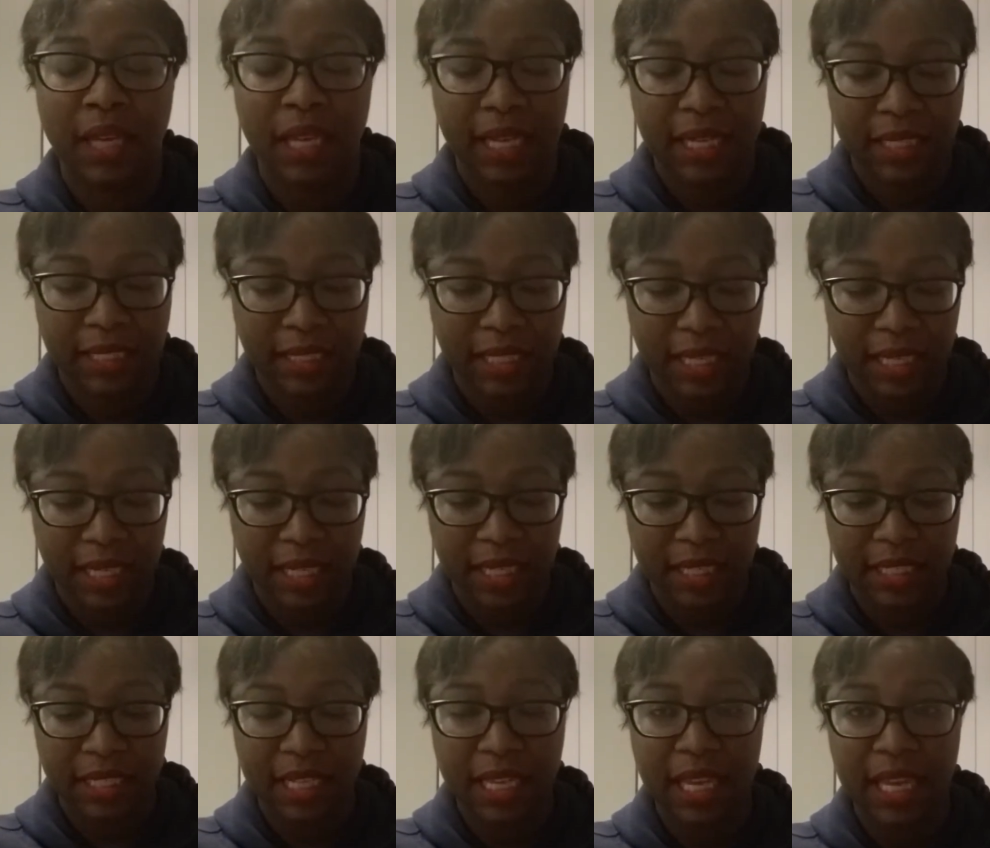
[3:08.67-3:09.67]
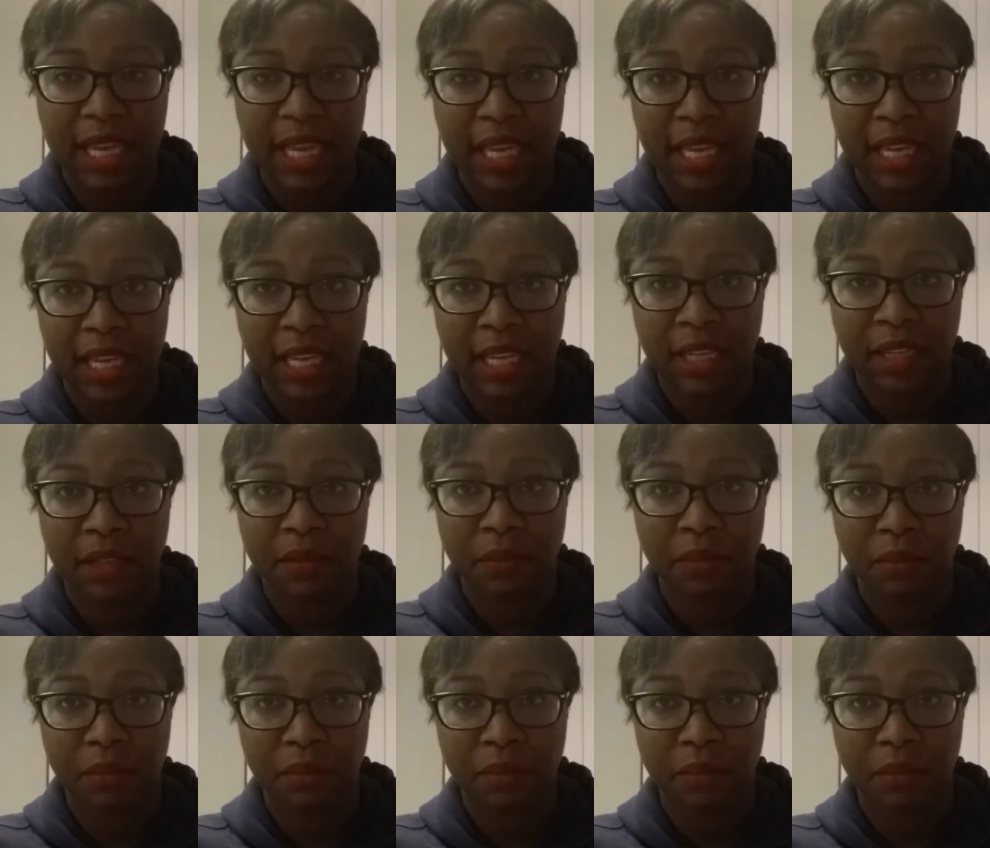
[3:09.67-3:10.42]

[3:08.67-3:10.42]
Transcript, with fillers: And then A